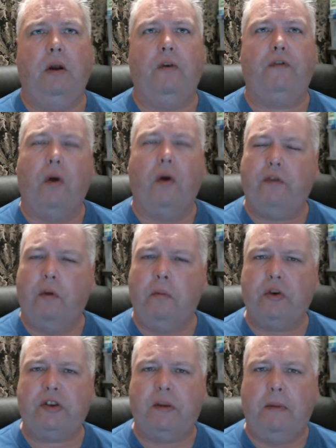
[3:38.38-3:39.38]
for
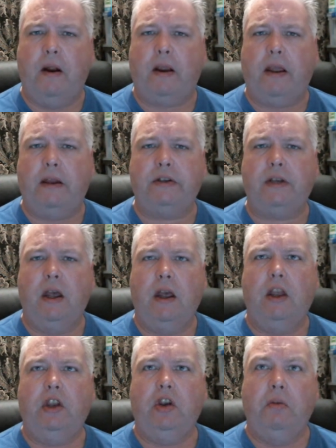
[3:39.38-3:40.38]
most Americans,
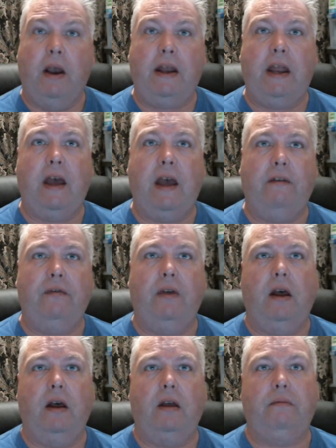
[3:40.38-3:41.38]
you might
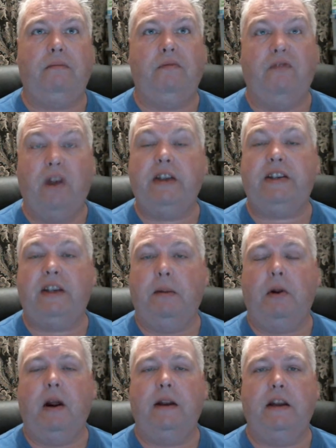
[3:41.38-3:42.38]
have very
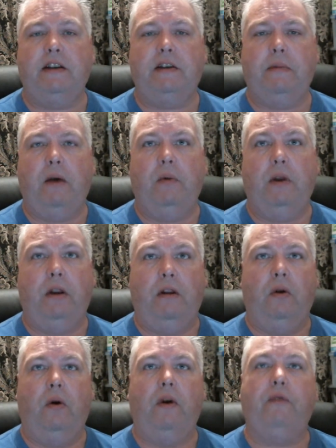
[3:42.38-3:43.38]
similar ideas about
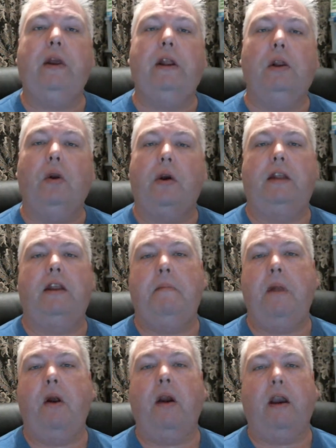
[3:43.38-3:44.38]
if we look at the
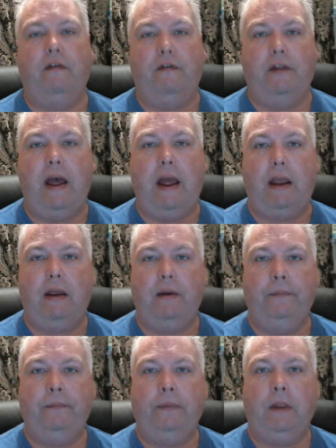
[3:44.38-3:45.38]
American flag.
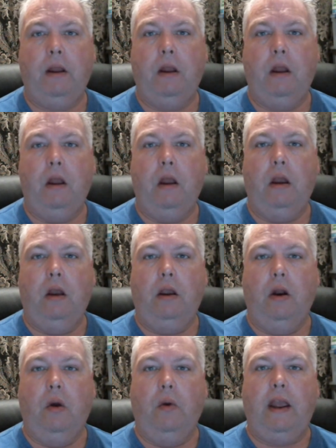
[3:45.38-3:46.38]

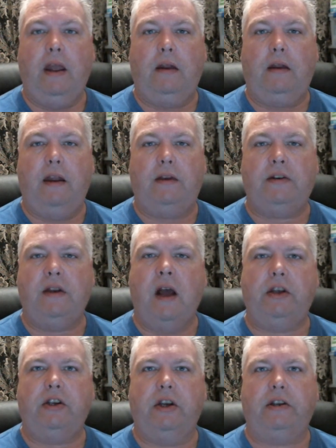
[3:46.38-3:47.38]
It's
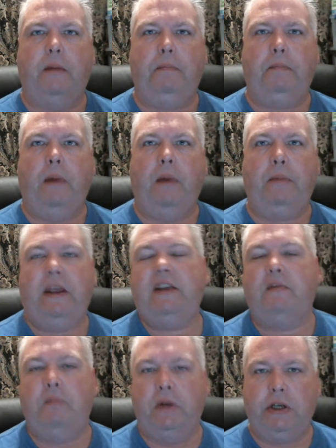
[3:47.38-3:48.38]
not just a
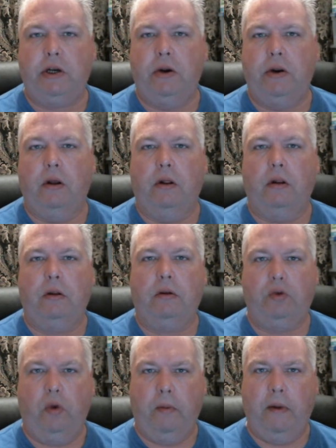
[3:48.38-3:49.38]
piece of material
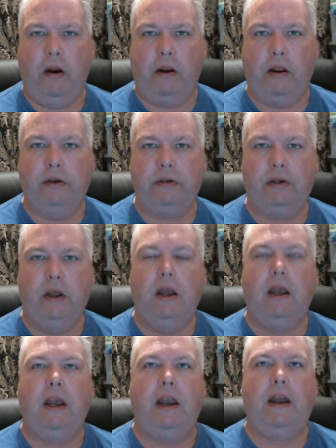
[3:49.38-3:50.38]
to Americans.
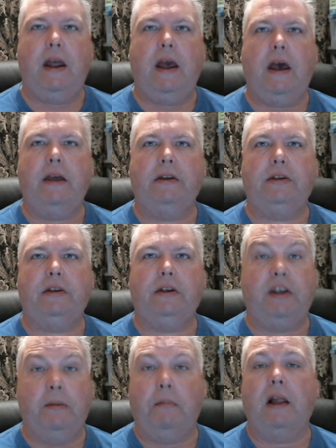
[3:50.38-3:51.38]
It has
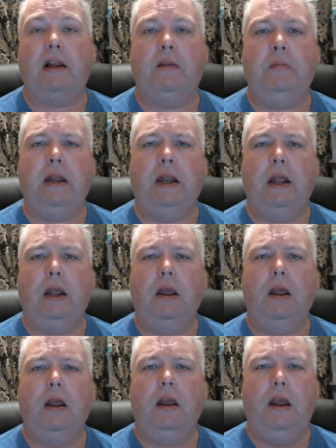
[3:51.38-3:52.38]
symbolic meaning.
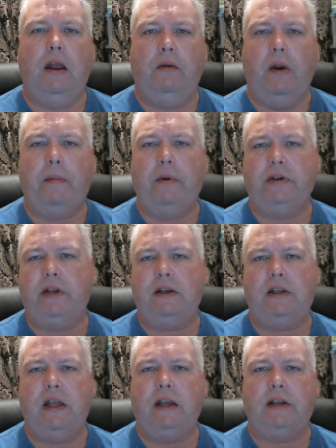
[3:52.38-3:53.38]
It
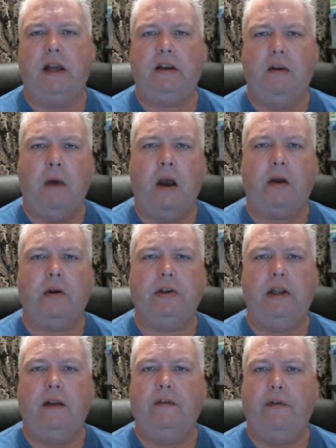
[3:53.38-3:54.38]
represents things like
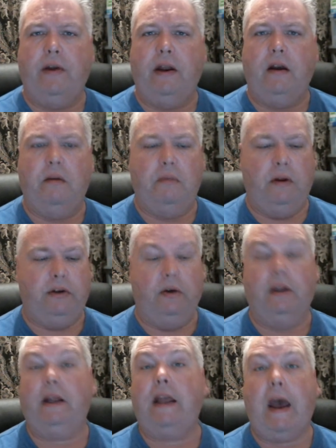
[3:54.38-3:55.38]
democracy and freedom, and
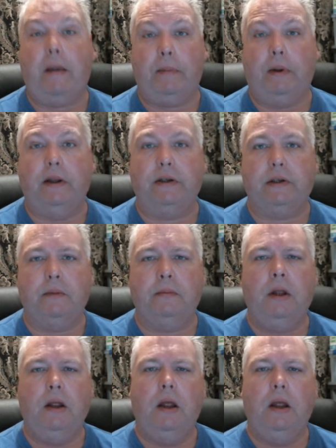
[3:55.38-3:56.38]
certainly capitalism,
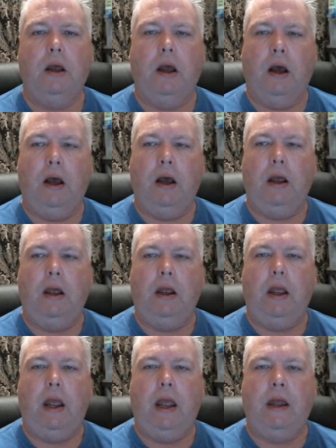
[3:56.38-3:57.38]

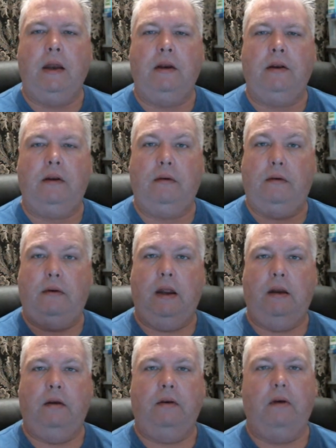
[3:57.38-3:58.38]
and
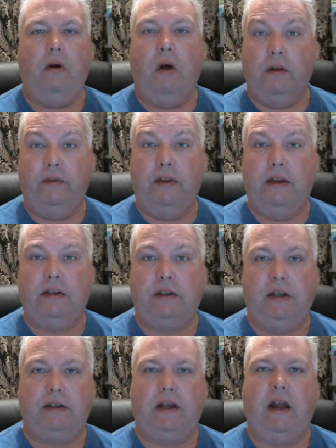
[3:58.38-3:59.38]
all of
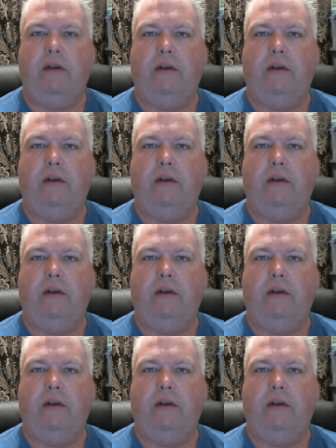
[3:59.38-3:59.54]
these kind of